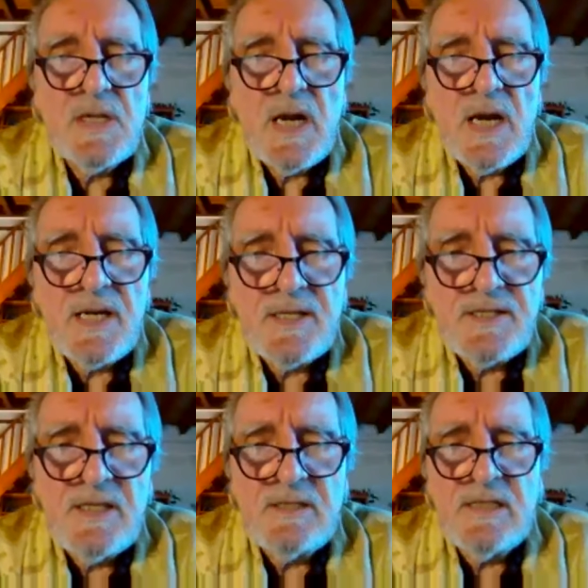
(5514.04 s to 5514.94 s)
I
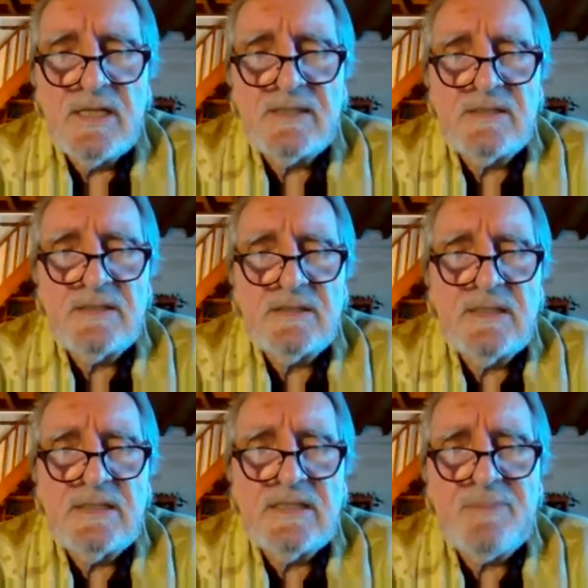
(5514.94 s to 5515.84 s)
think that
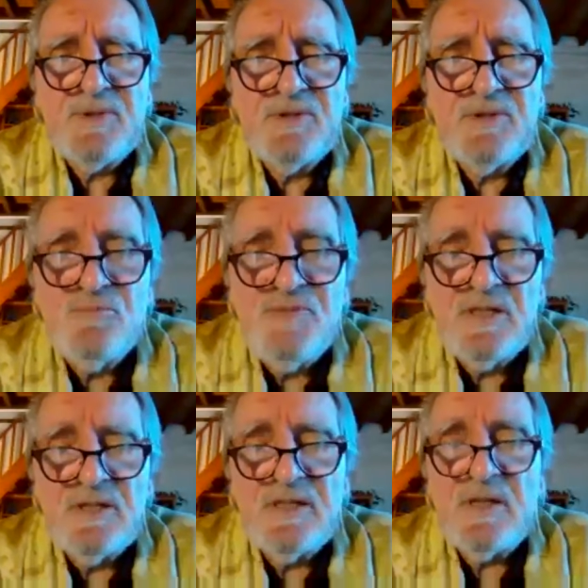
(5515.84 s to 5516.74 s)
it happened to me
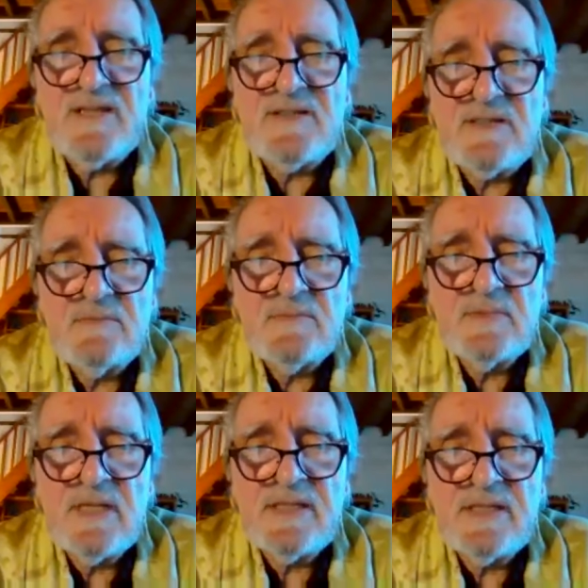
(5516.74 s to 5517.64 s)
only once,
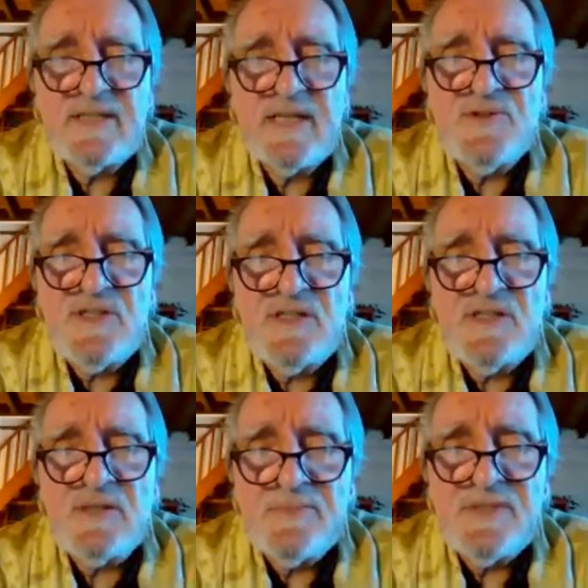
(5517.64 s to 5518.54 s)
that I could see
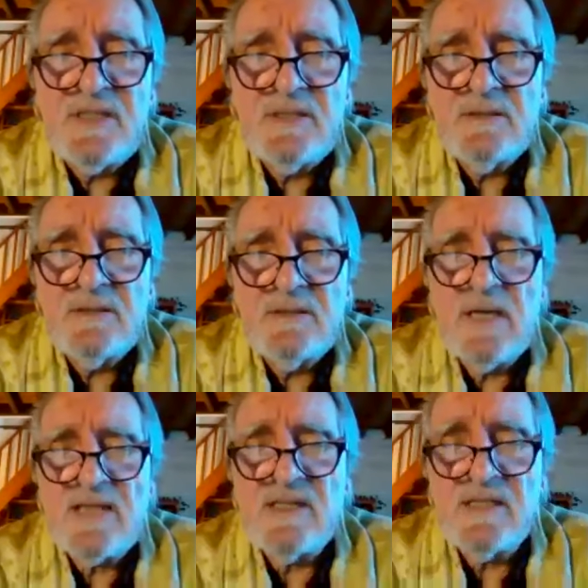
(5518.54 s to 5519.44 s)
something
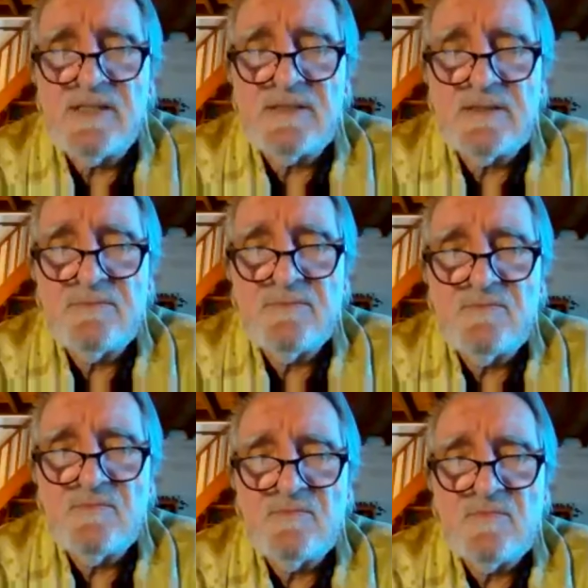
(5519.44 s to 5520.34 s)
as it is.
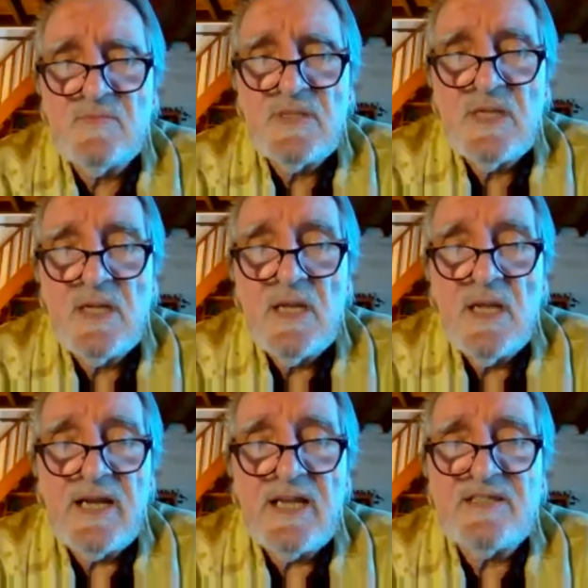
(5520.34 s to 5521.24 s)

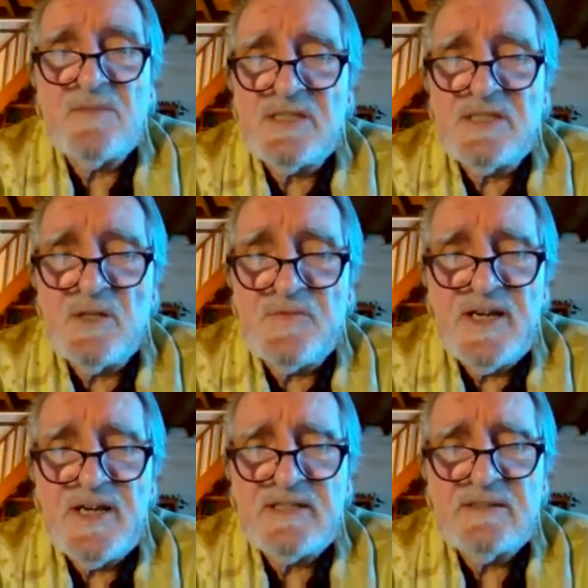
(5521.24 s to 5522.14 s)
And as a matter
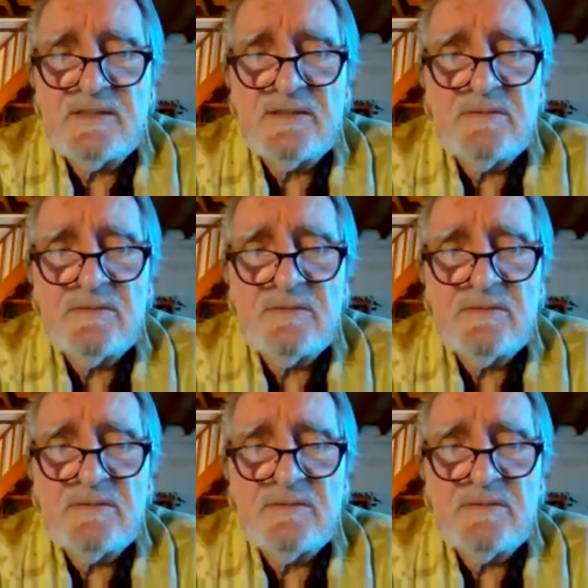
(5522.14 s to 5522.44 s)
of fact,